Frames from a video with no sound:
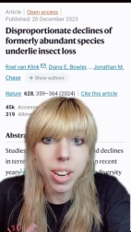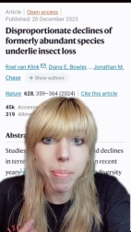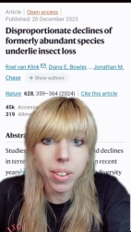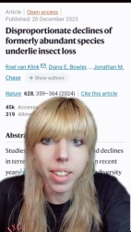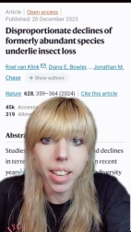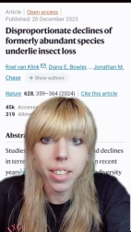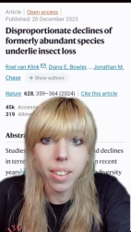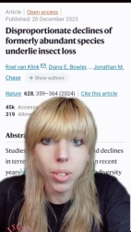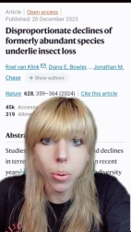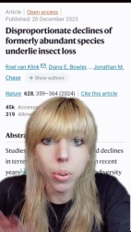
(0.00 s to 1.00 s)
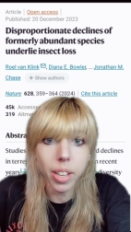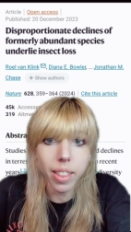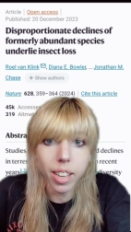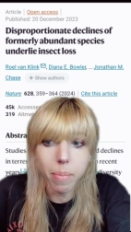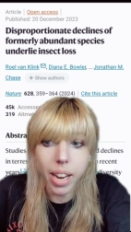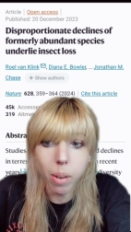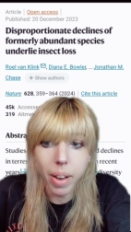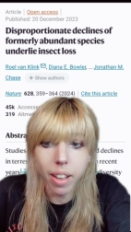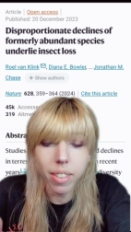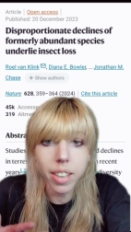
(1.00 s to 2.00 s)
3% of total insect
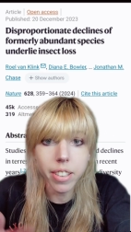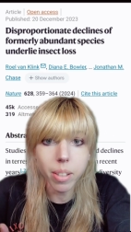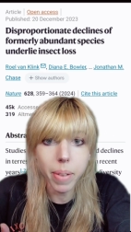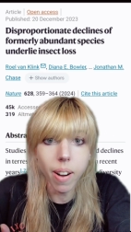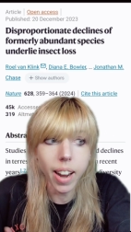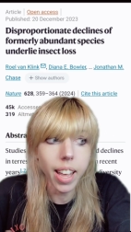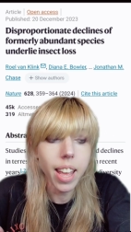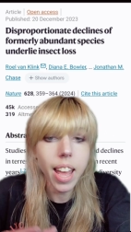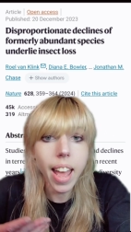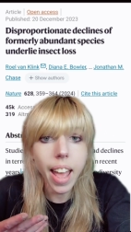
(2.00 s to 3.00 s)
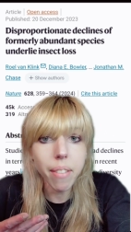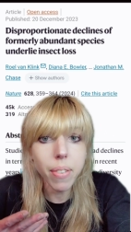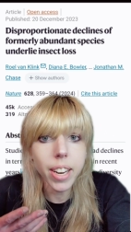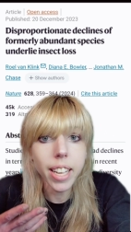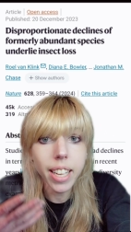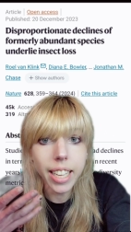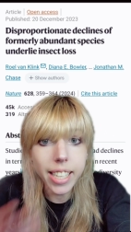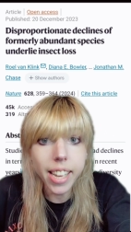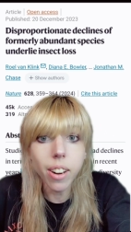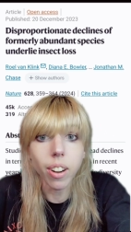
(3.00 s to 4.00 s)
biomass disappearing every
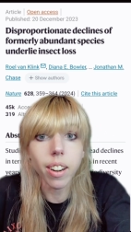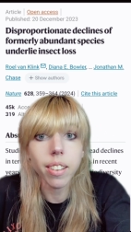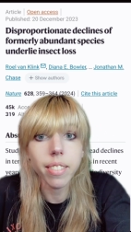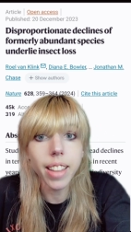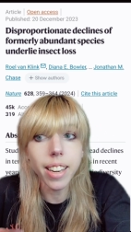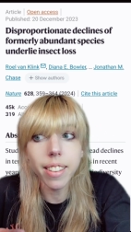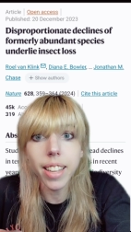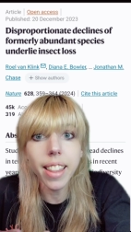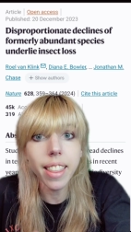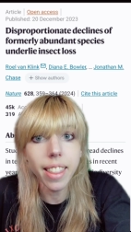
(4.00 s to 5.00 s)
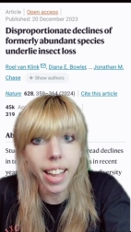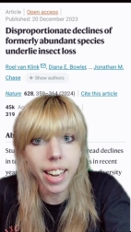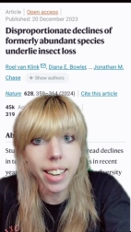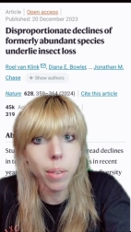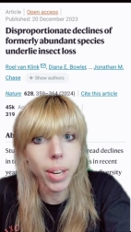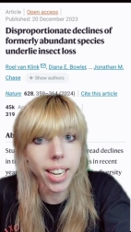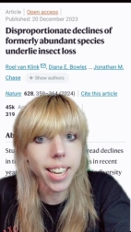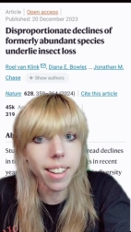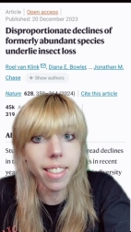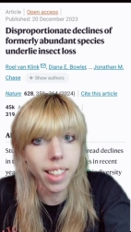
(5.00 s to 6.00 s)
year. That is insane, and we need